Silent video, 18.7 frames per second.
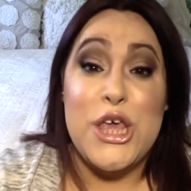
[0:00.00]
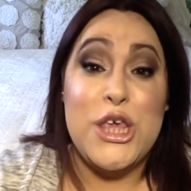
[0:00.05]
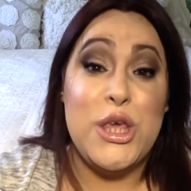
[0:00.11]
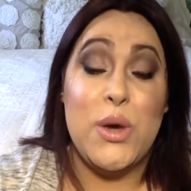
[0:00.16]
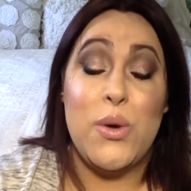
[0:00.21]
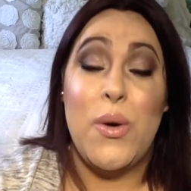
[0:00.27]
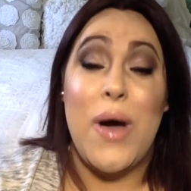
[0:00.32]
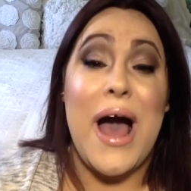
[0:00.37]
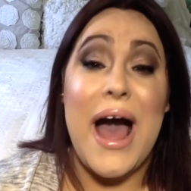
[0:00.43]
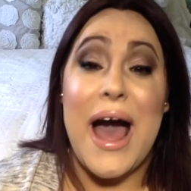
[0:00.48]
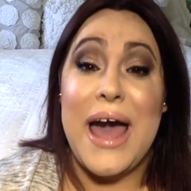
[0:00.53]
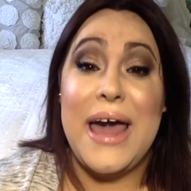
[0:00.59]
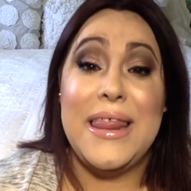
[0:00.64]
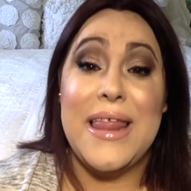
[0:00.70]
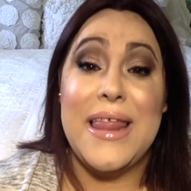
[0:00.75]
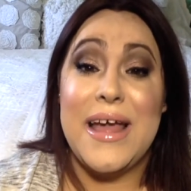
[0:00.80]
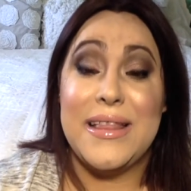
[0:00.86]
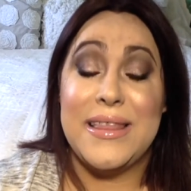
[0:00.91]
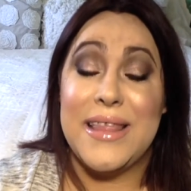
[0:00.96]
You
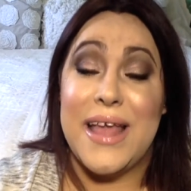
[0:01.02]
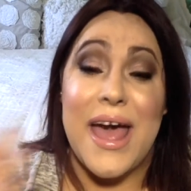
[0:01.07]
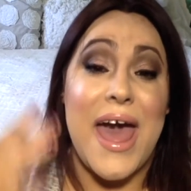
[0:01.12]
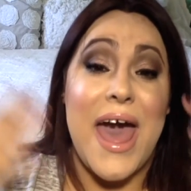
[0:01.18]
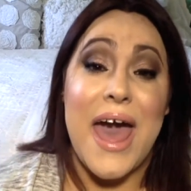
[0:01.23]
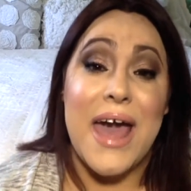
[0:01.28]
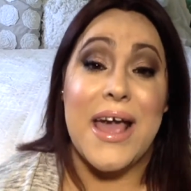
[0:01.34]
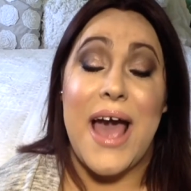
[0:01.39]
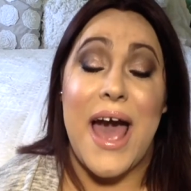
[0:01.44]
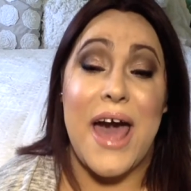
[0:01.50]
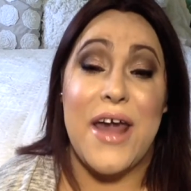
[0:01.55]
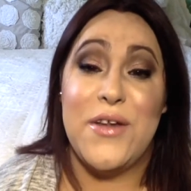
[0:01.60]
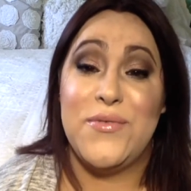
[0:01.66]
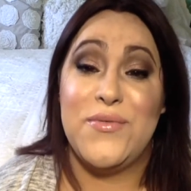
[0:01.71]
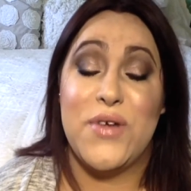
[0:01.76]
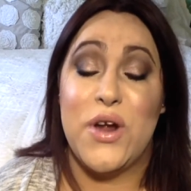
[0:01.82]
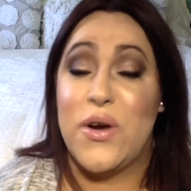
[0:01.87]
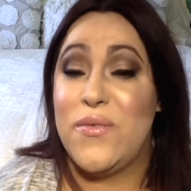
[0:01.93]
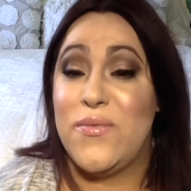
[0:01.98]
highlight the heck out
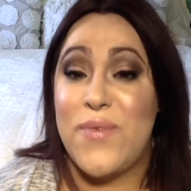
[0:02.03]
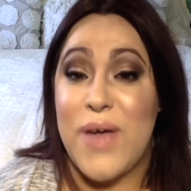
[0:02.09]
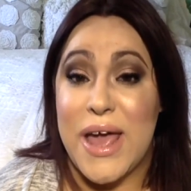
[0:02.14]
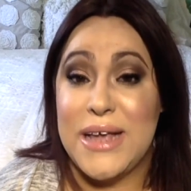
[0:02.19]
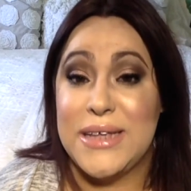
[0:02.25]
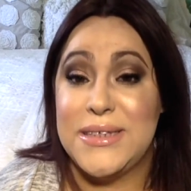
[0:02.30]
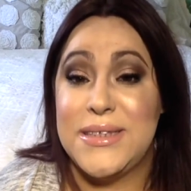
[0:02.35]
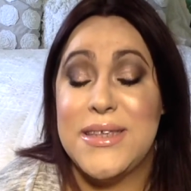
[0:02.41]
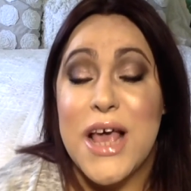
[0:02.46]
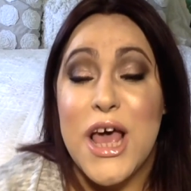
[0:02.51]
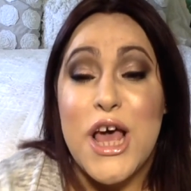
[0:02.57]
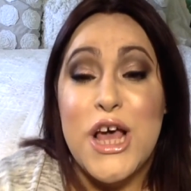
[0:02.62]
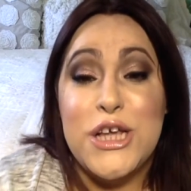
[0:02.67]
of your face.